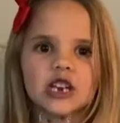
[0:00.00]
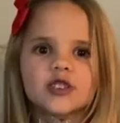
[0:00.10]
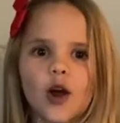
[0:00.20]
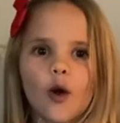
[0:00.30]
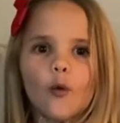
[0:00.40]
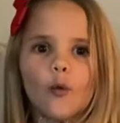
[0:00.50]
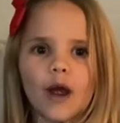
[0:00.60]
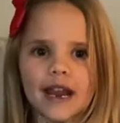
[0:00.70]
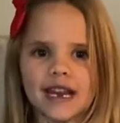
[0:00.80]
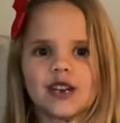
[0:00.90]
Don't
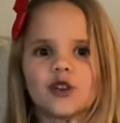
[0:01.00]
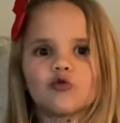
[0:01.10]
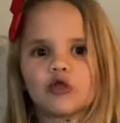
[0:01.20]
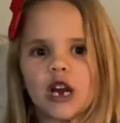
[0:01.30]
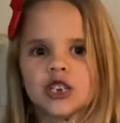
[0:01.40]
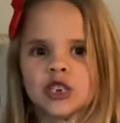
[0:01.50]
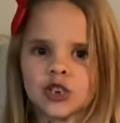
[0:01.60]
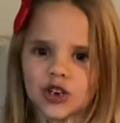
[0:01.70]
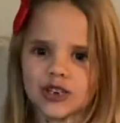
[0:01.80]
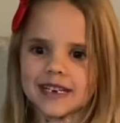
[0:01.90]
wait.
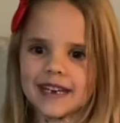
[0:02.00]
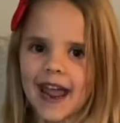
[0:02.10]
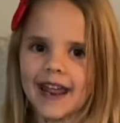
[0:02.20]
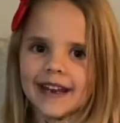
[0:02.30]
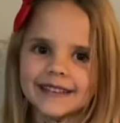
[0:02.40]
Register today.